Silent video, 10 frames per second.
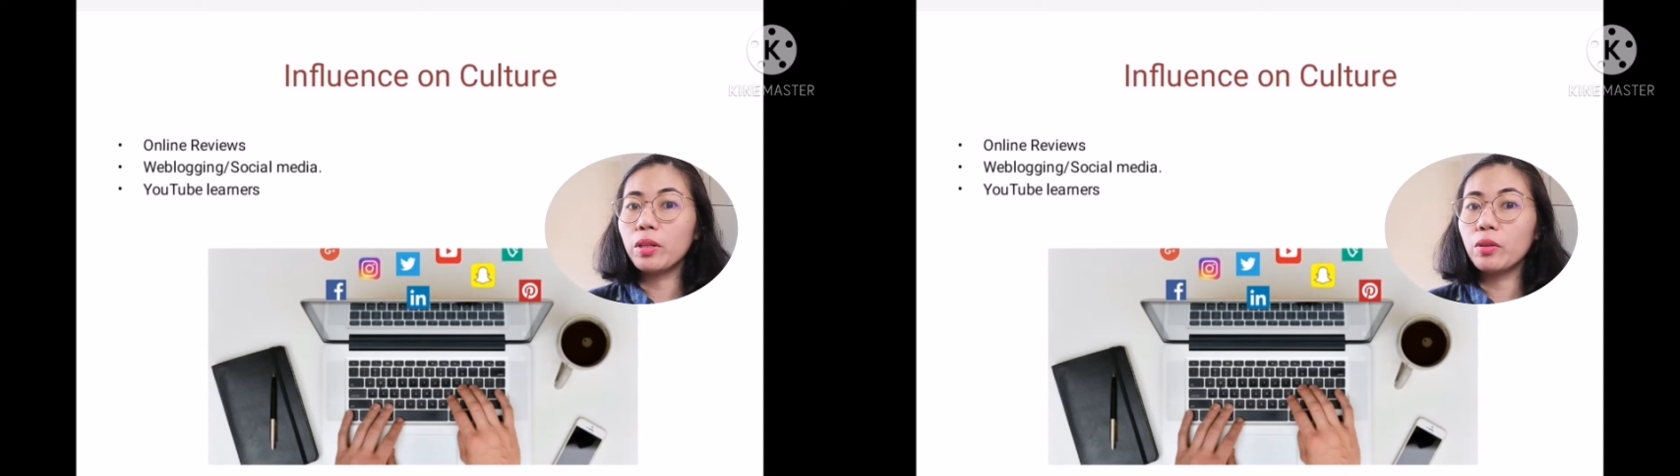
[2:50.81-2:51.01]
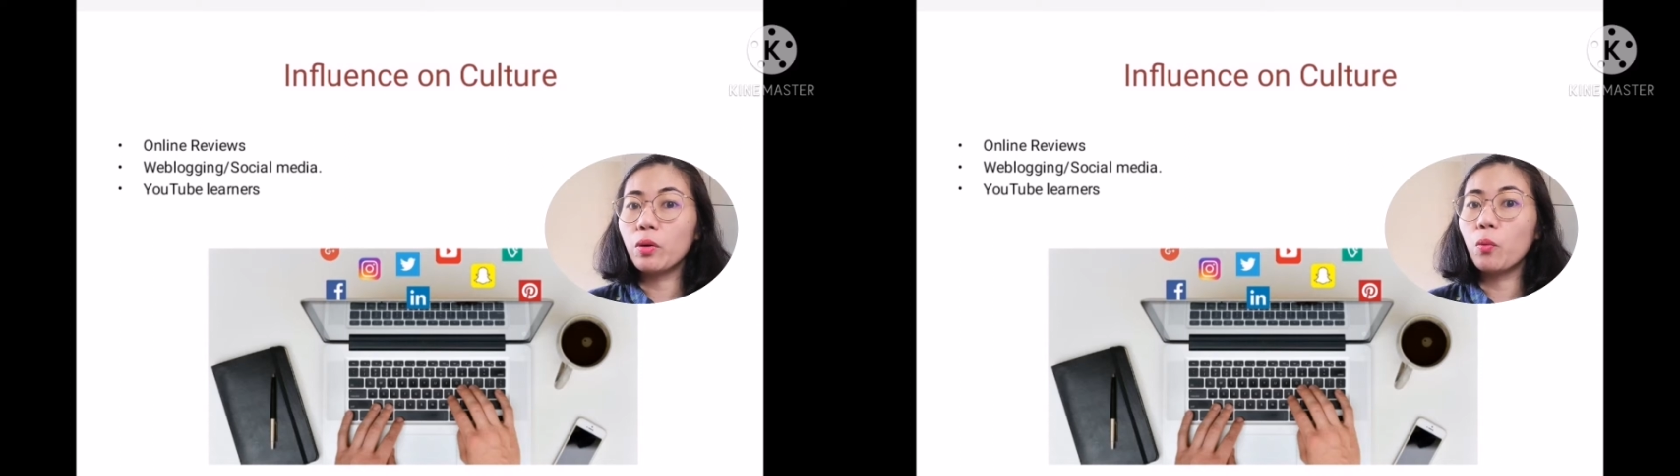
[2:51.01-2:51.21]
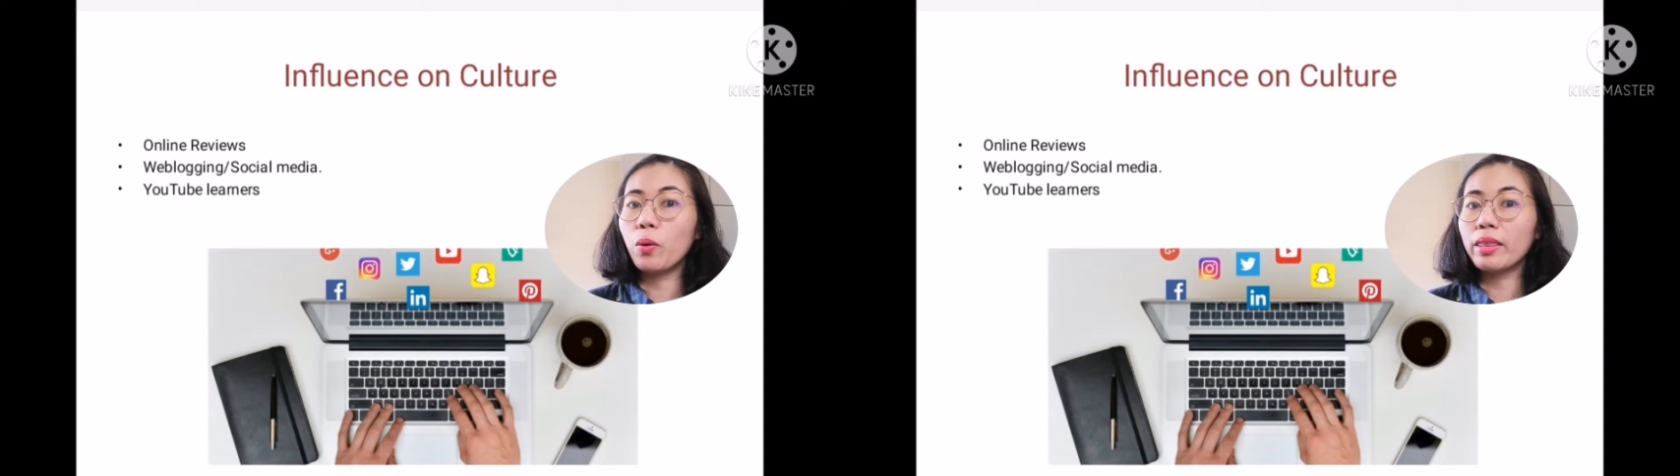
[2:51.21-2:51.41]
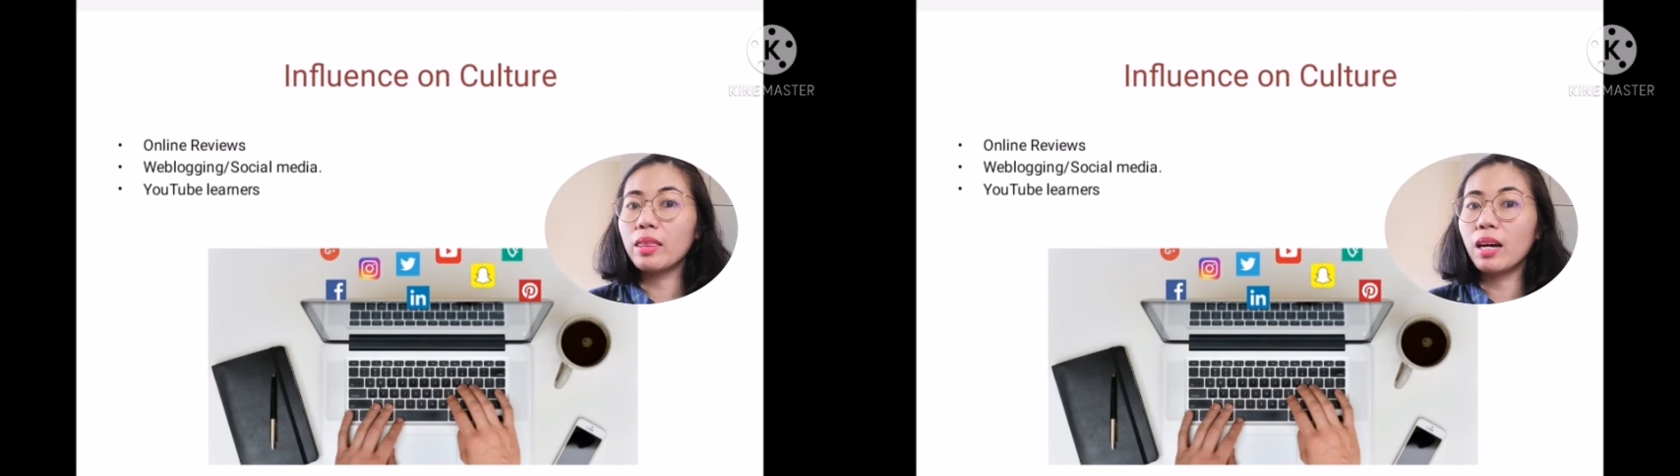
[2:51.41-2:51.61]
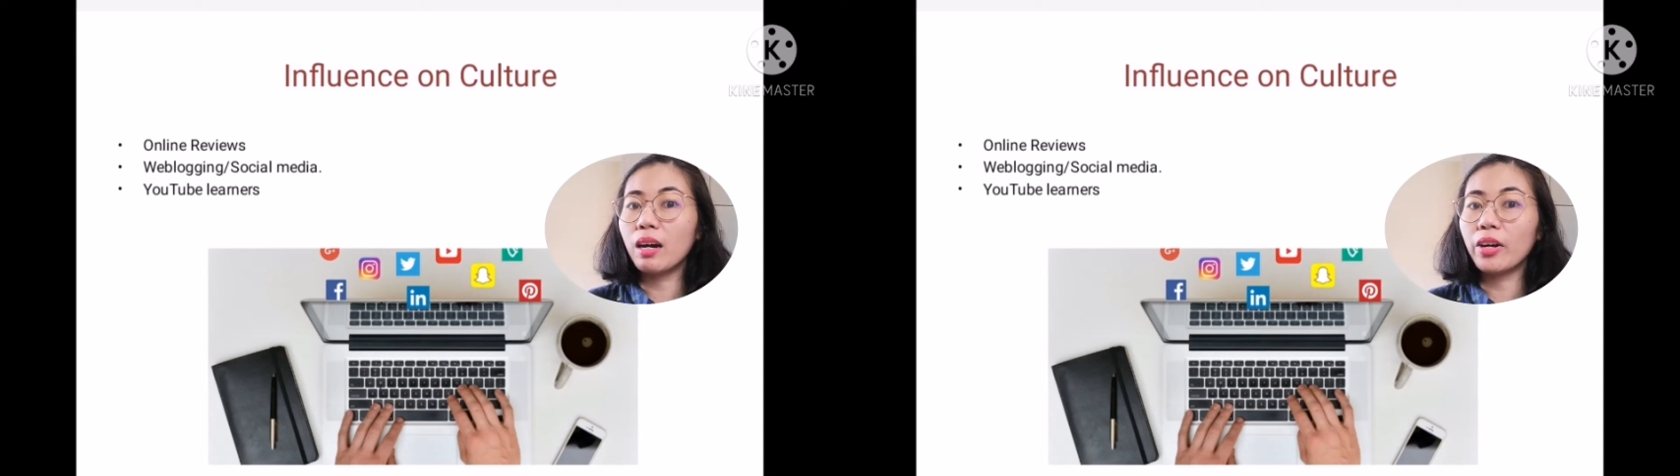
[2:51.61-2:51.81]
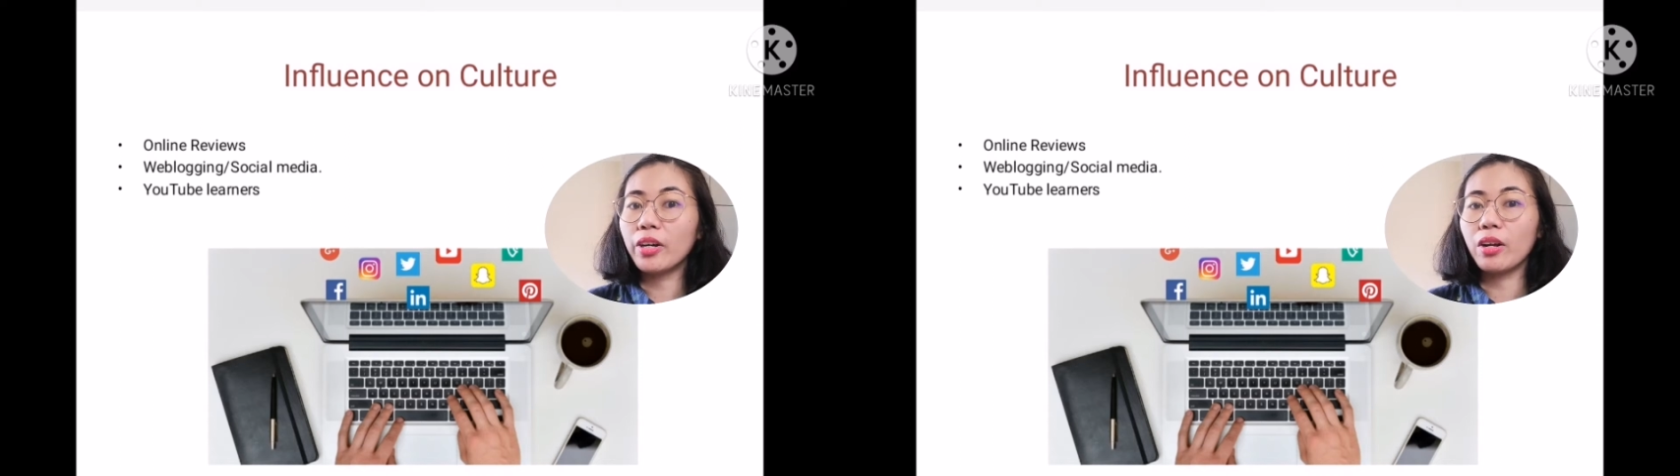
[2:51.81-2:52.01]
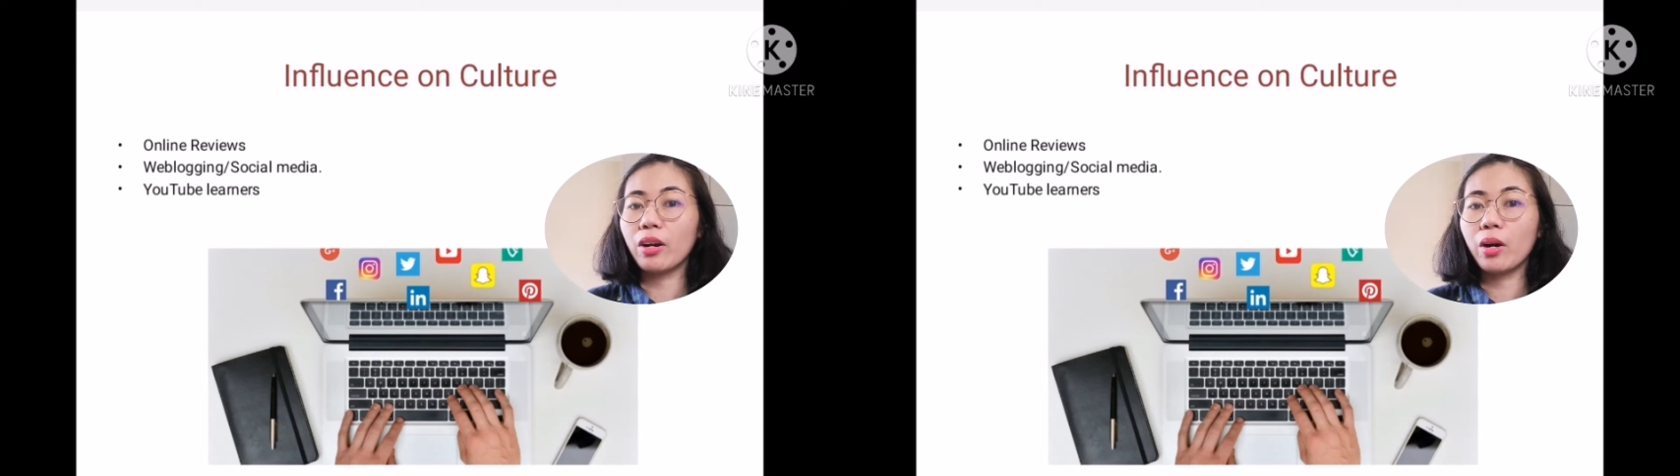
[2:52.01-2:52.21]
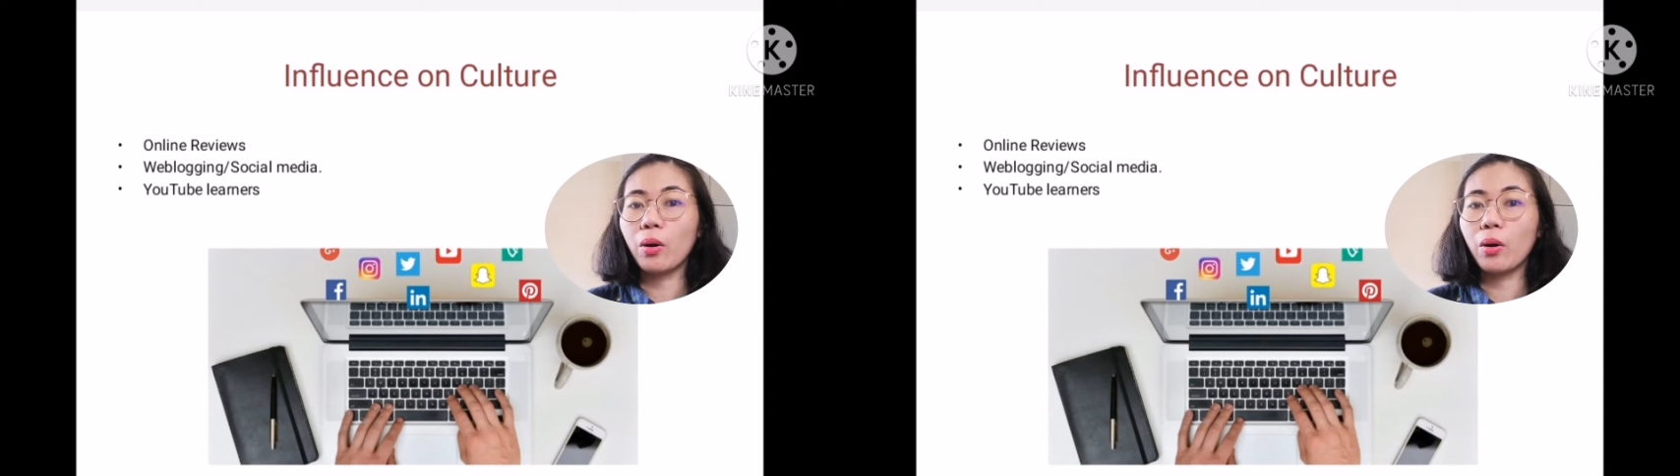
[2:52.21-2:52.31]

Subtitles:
you will know what are